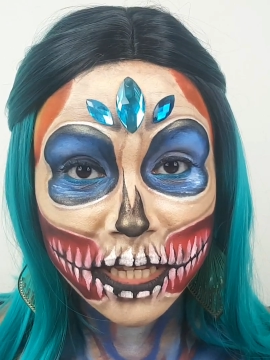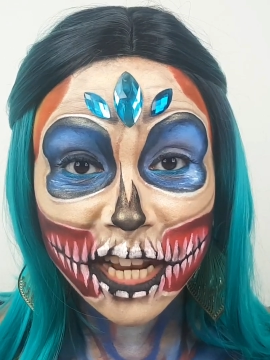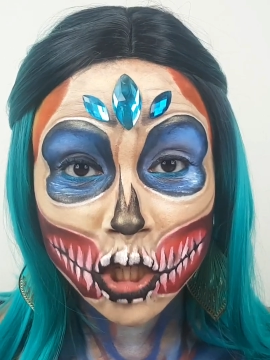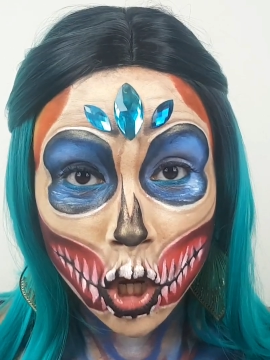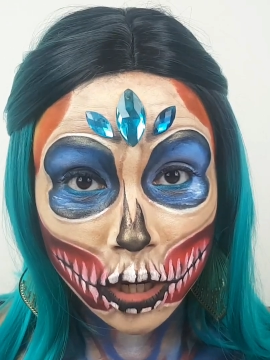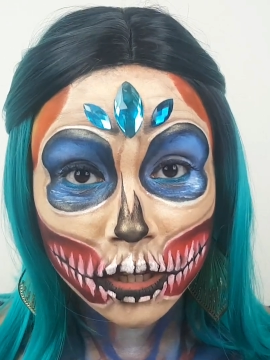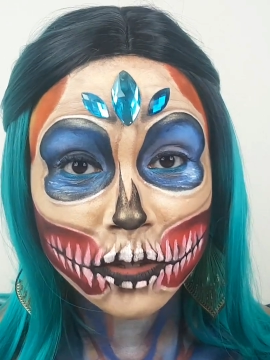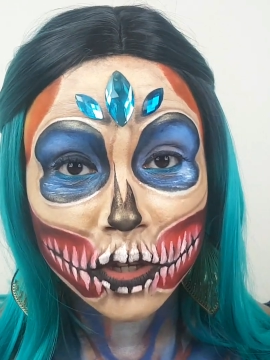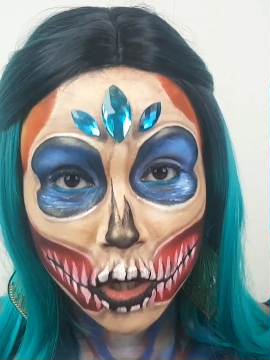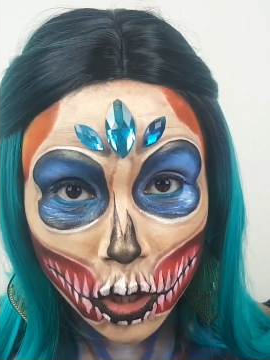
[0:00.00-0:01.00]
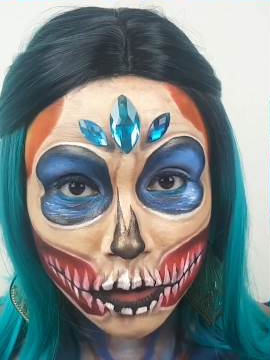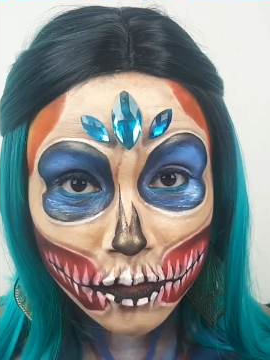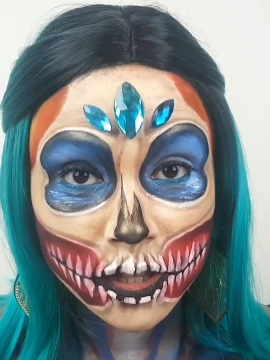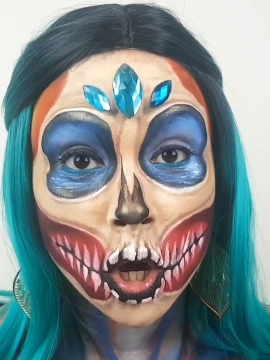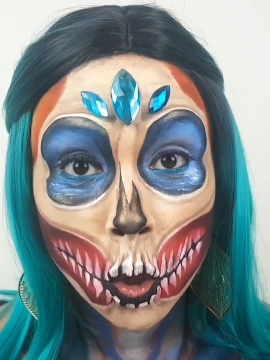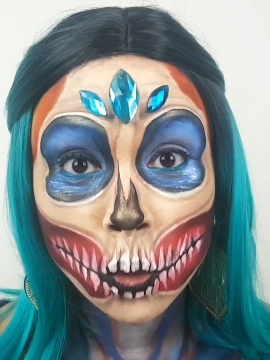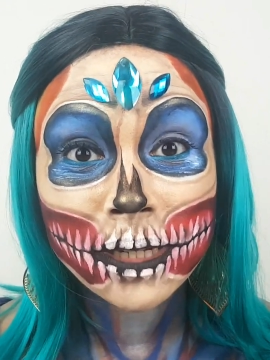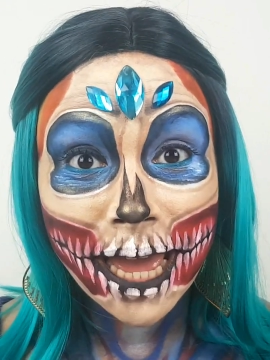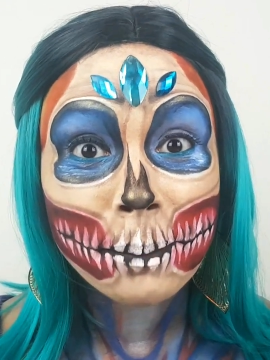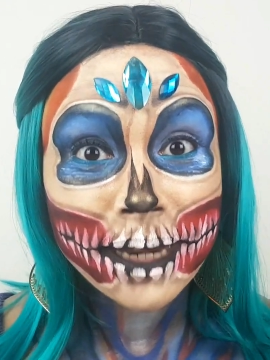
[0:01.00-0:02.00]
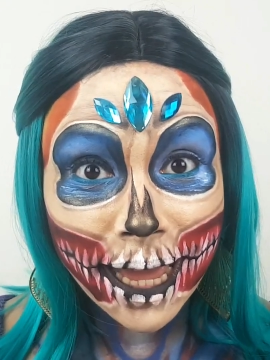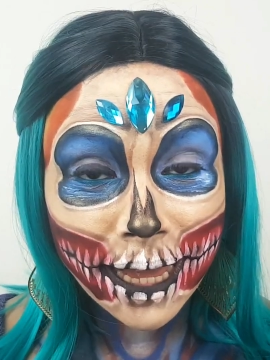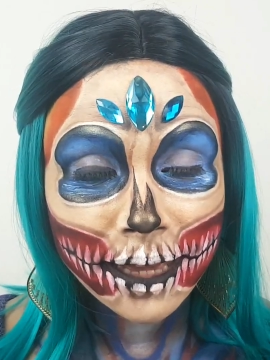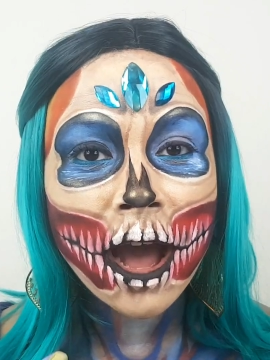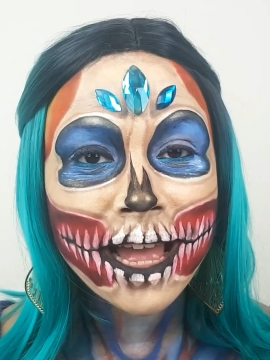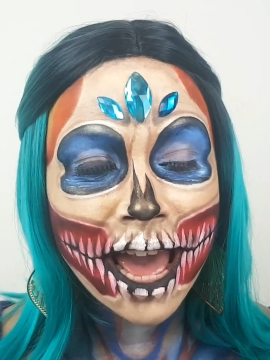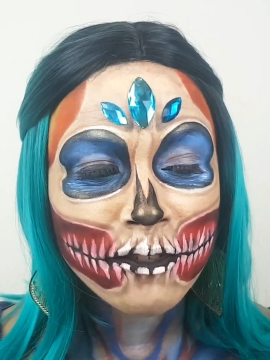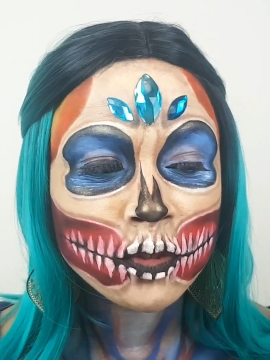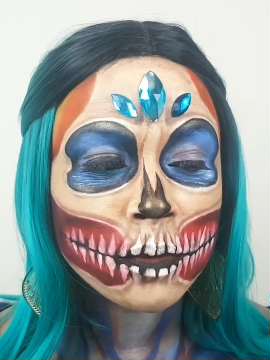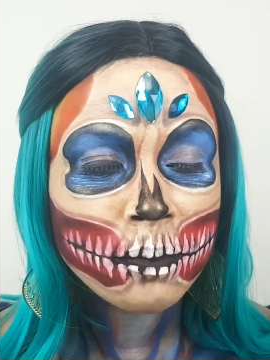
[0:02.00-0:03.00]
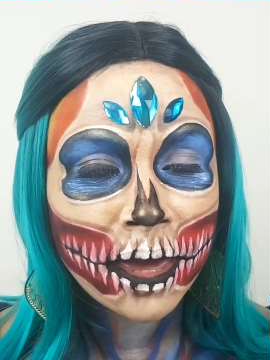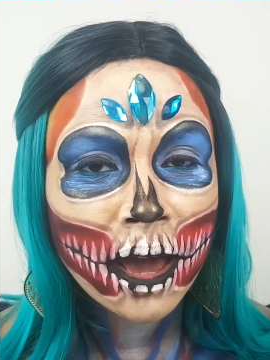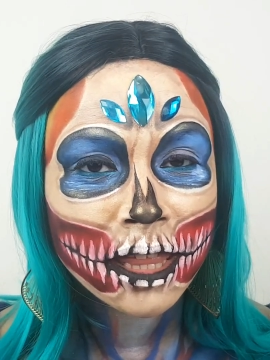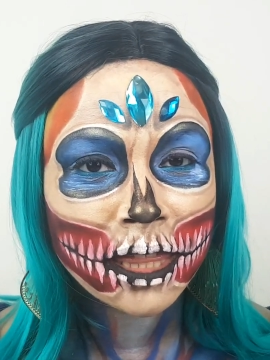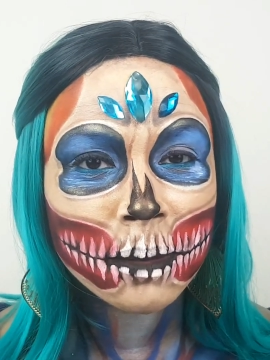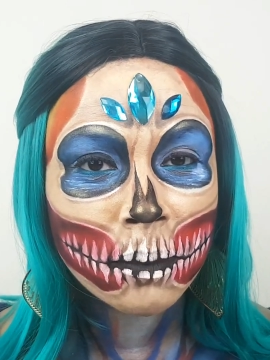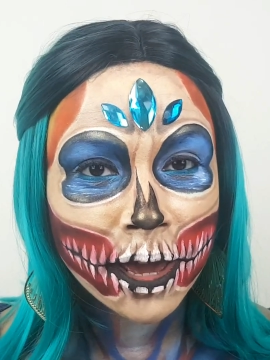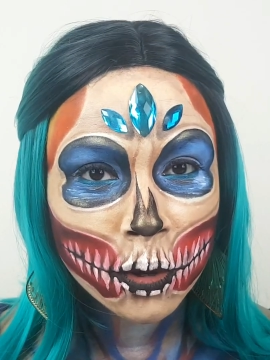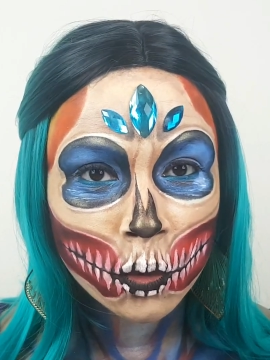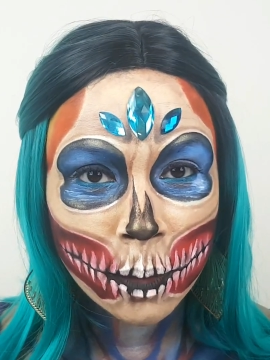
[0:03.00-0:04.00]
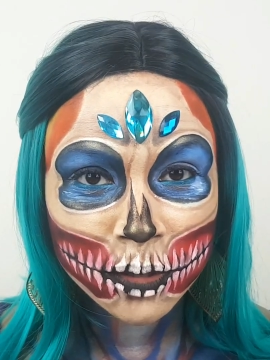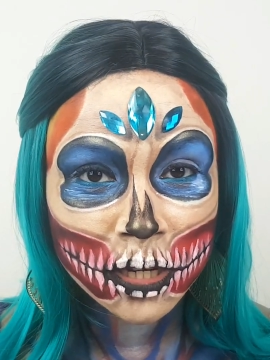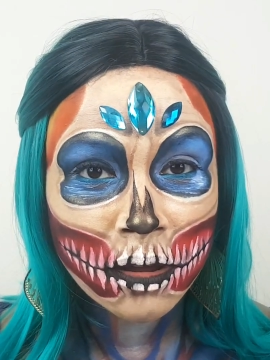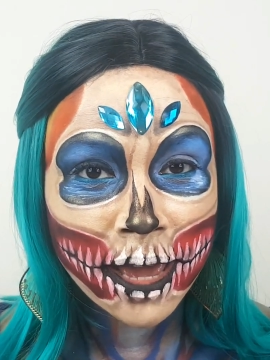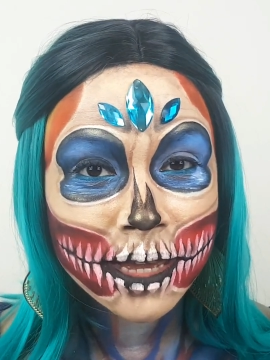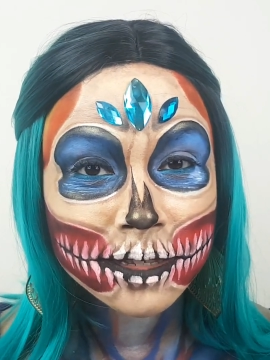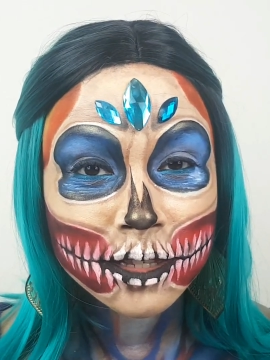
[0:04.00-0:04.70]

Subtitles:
TikTok goes the clock for the whole damn day. I have to admit, I think my kryptonite is